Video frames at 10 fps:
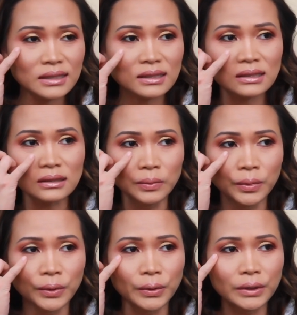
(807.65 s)

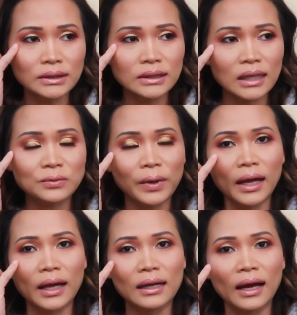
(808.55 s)
smooth, that's
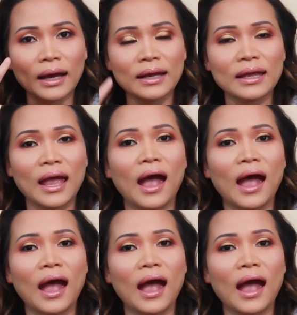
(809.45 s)
what I like,